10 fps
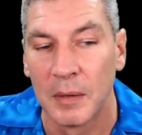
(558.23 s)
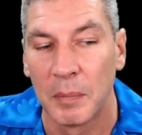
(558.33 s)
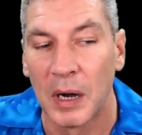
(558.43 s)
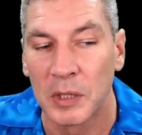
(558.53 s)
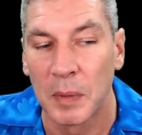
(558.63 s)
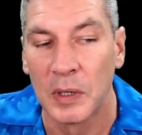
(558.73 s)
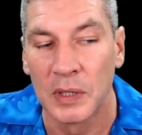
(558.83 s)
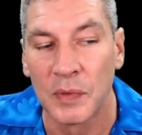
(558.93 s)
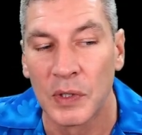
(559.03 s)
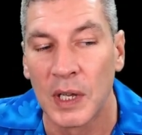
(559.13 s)
But I suppose
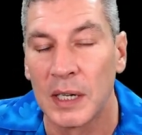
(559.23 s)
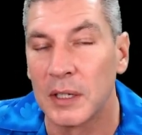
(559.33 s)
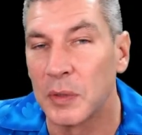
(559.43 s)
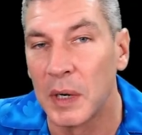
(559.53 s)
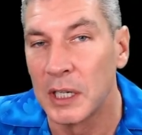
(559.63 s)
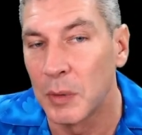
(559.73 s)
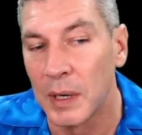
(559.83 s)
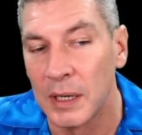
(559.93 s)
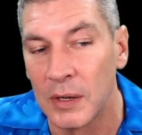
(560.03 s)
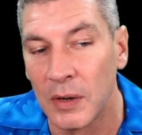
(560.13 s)
if you set it to
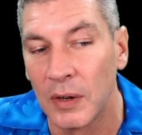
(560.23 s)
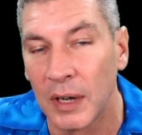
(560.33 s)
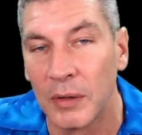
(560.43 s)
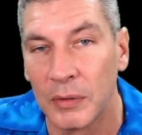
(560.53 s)
2020, you've got to go